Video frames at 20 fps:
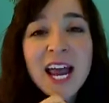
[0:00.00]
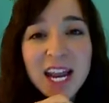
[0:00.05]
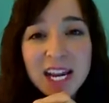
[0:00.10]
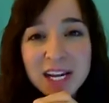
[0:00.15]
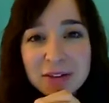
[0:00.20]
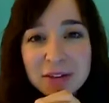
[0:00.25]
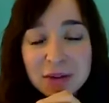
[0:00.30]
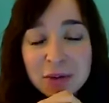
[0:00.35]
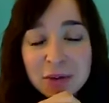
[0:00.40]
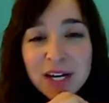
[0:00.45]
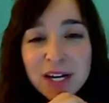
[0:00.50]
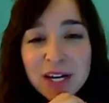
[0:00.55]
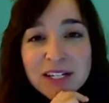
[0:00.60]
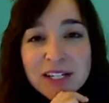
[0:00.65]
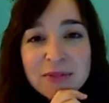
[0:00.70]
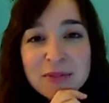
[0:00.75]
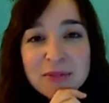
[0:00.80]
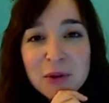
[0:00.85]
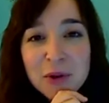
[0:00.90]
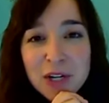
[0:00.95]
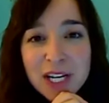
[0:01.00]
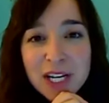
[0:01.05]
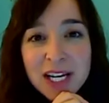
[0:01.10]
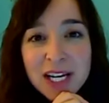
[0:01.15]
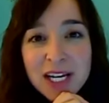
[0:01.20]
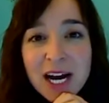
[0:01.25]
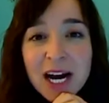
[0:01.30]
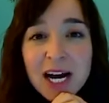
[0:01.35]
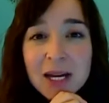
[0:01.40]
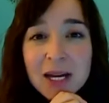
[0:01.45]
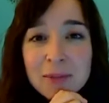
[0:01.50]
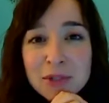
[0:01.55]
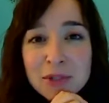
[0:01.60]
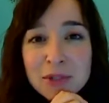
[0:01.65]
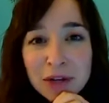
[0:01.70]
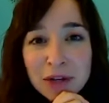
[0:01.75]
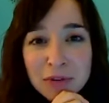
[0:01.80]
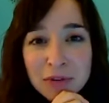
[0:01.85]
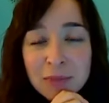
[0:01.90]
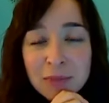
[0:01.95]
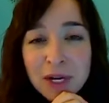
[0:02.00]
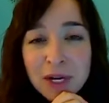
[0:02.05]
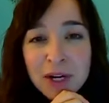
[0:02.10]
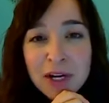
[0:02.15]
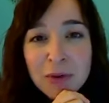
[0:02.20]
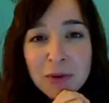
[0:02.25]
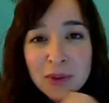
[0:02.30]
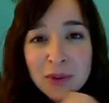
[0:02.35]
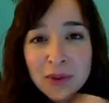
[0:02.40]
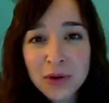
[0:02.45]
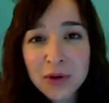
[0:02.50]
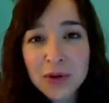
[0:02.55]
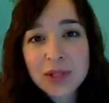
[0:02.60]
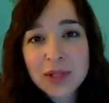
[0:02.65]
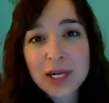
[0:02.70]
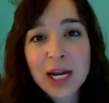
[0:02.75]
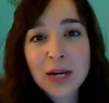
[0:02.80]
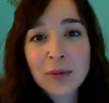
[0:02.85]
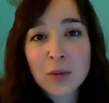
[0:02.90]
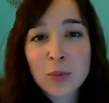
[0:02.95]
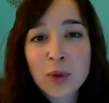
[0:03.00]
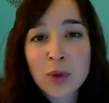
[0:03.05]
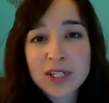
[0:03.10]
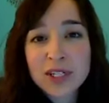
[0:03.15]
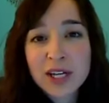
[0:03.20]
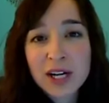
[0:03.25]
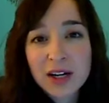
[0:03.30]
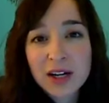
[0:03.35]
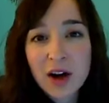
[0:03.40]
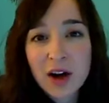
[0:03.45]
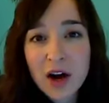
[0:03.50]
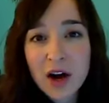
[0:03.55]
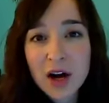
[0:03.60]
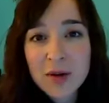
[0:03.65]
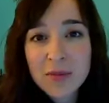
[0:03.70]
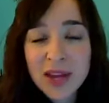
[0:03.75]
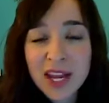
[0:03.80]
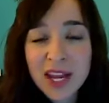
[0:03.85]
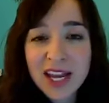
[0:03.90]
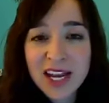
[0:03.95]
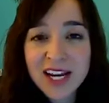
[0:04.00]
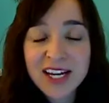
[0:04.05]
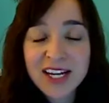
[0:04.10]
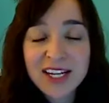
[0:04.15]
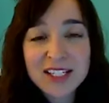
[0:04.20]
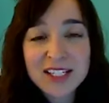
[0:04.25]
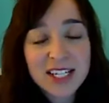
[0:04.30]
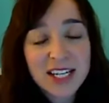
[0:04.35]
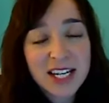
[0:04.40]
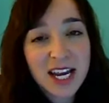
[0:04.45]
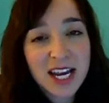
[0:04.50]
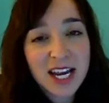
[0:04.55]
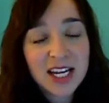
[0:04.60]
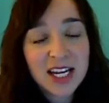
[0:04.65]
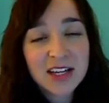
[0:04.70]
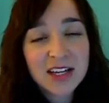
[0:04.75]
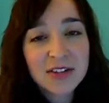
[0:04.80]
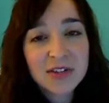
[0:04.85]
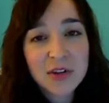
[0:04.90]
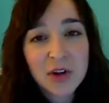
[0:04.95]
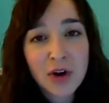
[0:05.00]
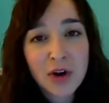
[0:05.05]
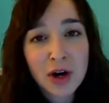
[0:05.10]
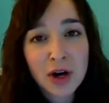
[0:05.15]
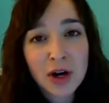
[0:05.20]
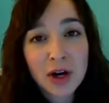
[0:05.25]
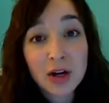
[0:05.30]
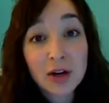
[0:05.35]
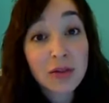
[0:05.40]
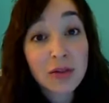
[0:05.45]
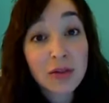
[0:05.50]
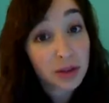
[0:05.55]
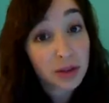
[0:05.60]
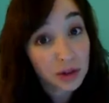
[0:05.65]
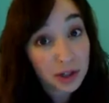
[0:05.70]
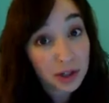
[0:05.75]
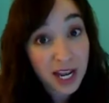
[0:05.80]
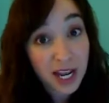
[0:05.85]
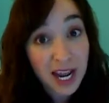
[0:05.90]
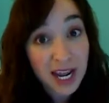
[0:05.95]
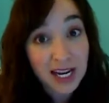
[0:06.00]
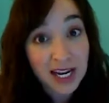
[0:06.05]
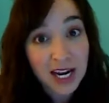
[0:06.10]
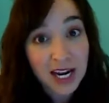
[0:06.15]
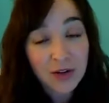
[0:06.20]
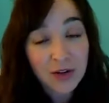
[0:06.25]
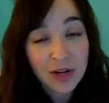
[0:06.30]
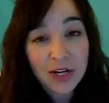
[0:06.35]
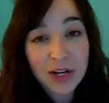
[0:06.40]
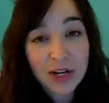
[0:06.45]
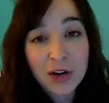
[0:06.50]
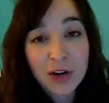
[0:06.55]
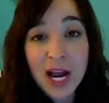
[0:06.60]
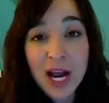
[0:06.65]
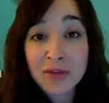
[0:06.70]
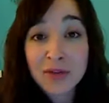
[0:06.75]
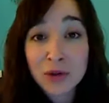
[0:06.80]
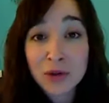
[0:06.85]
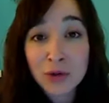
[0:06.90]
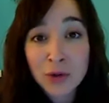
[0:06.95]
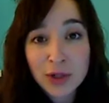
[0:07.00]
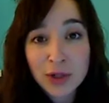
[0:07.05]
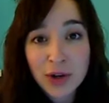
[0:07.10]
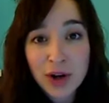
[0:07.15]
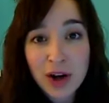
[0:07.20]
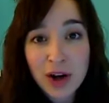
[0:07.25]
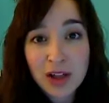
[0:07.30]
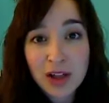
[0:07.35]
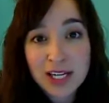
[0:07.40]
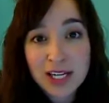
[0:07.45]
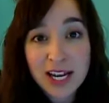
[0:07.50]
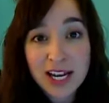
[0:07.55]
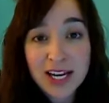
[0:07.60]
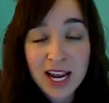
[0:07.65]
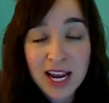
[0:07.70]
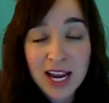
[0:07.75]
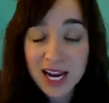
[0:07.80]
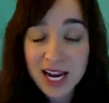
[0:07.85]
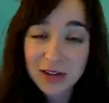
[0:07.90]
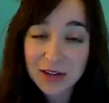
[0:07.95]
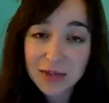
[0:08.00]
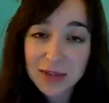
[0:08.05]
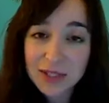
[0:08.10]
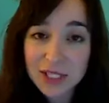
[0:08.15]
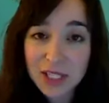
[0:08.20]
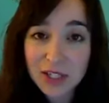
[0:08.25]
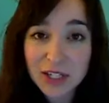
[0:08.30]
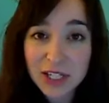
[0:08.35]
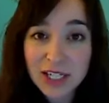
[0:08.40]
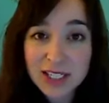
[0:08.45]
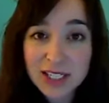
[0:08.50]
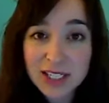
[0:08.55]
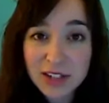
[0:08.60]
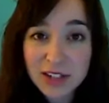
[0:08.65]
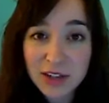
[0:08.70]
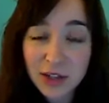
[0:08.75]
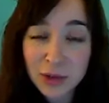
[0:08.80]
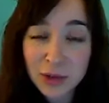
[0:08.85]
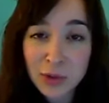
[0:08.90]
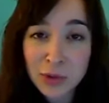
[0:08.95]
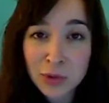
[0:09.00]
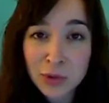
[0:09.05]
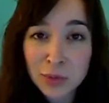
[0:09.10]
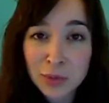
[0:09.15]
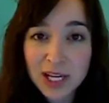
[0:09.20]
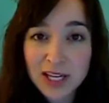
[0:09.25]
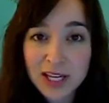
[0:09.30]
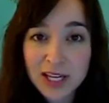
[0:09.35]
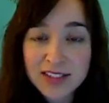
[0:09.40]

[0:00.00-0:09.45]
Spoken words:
Hey everyone, good morning. I'm Jennifer Berry with Earth911.com, and today is our third Hangout in our Have a Greener Holiday Hangout series here on Google+.